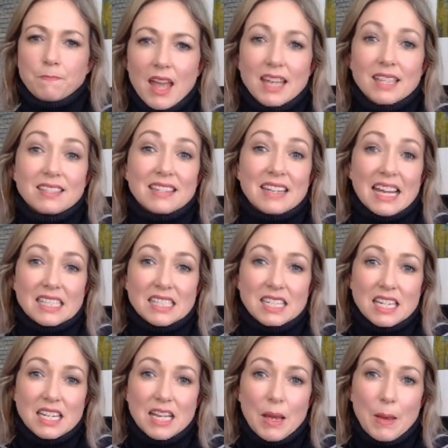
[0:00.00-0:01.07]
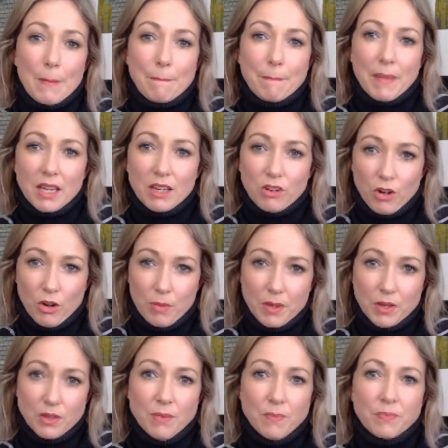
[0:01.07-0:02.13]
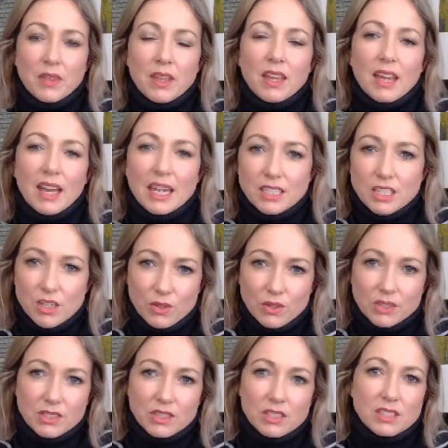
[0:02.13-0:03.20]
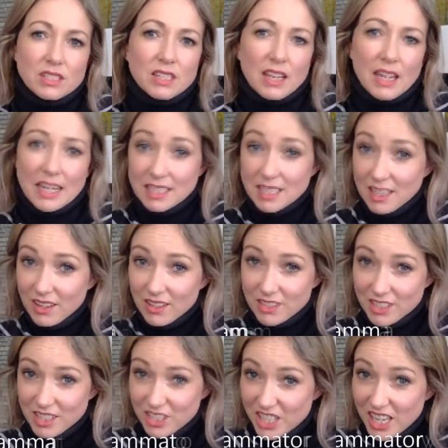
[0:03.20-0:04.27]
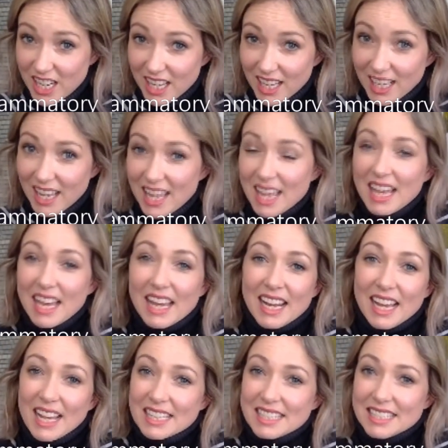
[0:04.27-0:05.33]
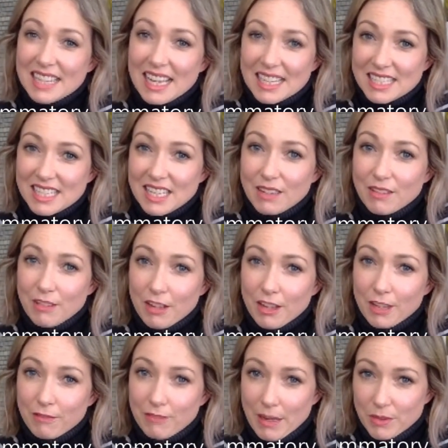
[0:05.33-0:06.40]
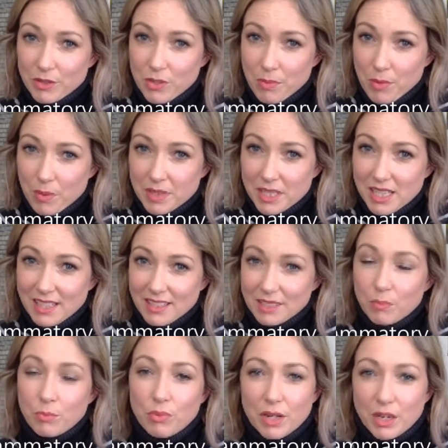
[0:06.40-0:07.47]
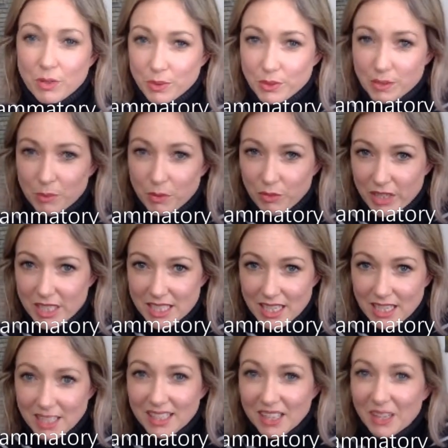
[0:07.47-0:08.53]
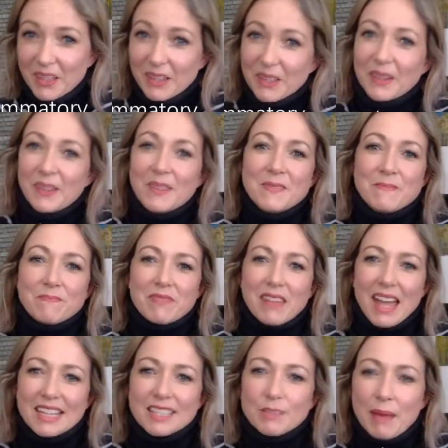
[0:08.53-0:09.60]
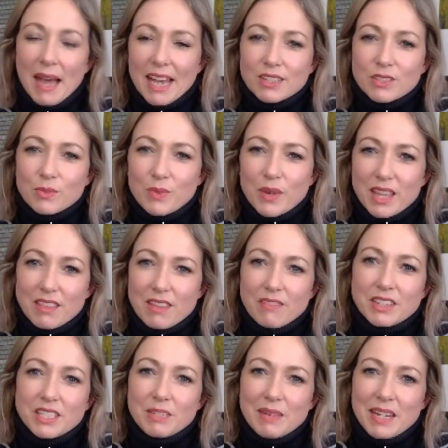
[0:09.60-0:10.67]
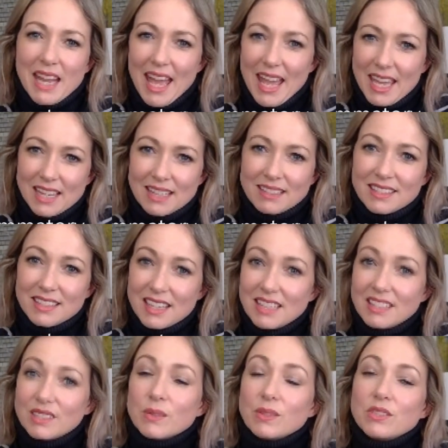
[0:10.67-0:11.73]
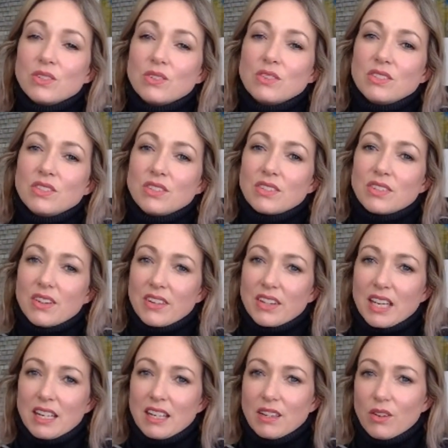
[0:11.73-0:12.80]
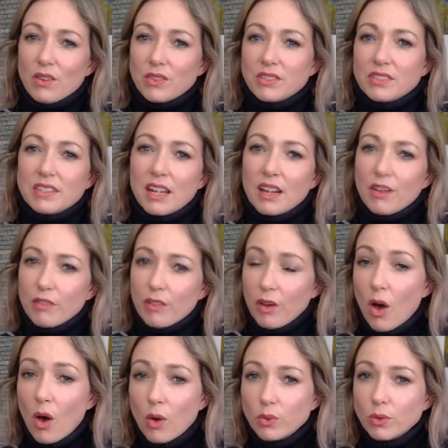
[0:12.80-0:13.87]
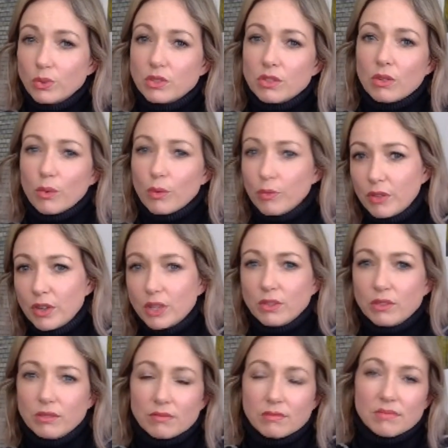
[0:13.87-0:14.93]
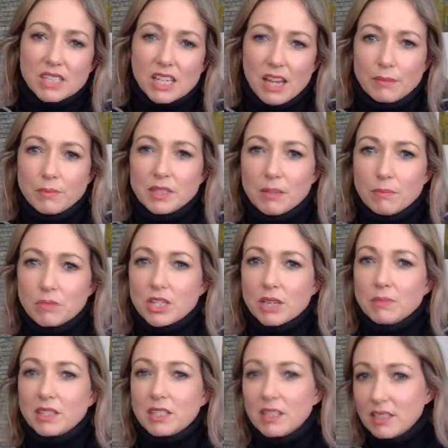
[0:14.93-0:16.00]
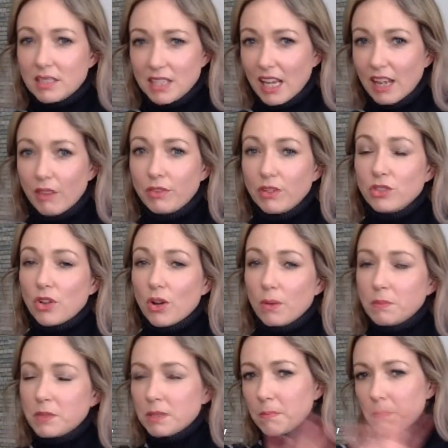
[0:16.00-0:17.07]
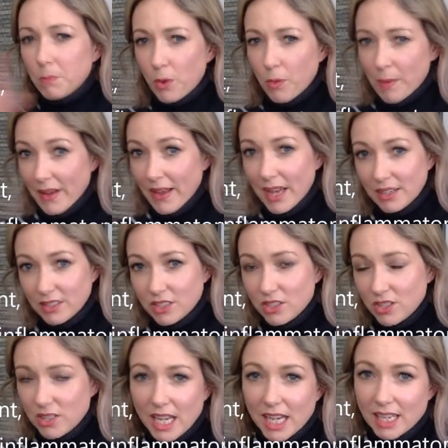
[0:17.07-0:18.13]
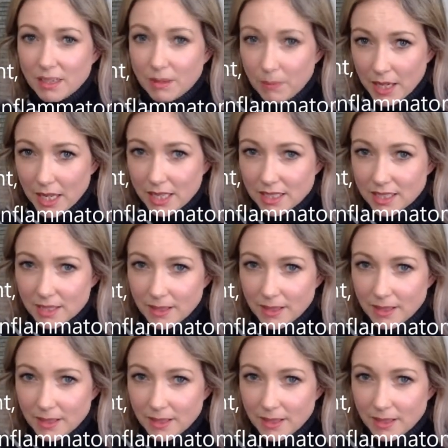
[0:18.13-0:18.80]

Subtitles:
It's an antimicrobial, antioxidant, anti-carcinogenic, and it has anti-inflammatory properties. Pretty awesome already. It's packed with vitamin A and C, so as soon as you start getting an onset of a cold or flu type symptoms, take a few drops. More about how to do that in a minute.